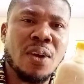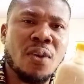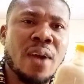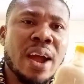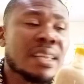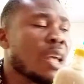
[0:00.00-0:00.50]

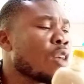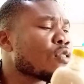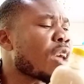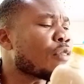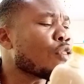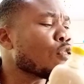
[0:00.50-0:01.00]
Alright,
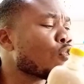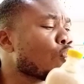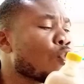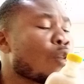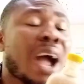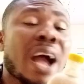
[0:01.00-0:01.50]
so I'll just
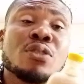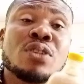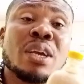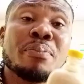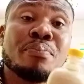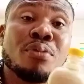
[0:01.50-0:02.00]
show you how you
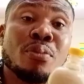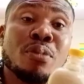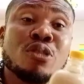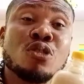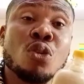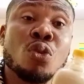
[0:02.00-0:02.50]
can
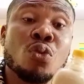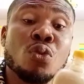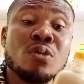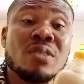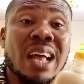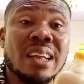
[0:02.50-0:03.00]
promise your
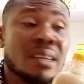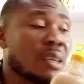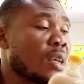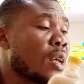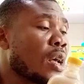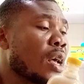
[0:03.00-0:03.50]

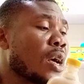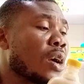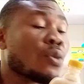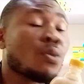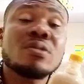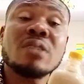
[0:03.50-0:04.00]

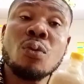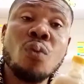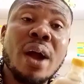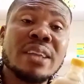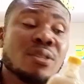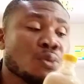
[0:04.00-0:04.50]
GLUTA
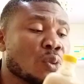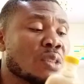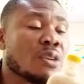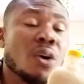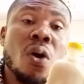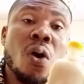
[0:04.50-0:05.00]
white
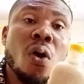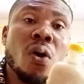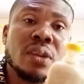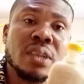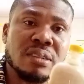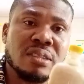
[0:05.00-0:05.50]
with
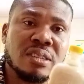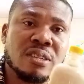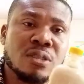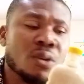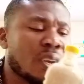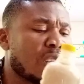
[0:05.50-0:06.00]
all this.
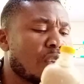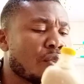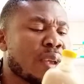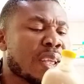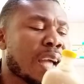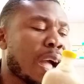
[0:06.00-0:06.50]
So in a
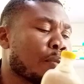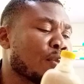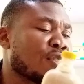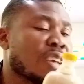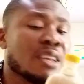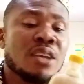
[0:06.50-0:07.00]
recap, we
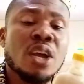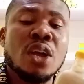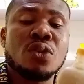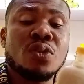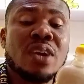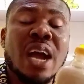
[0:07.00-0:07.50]
said
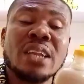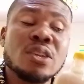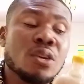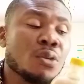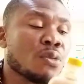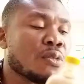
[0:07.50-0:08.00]
you can
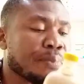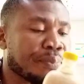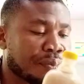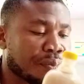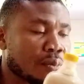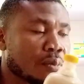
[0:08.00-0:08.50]
use
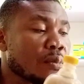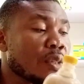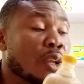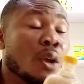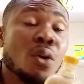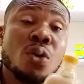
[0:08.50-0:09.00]

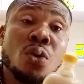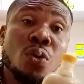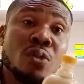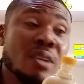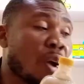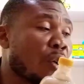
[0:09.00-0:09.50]

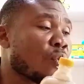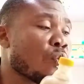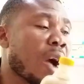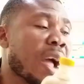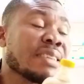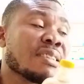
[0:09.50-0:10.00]
GLUTA
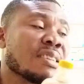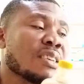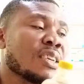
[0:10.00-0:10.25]
white,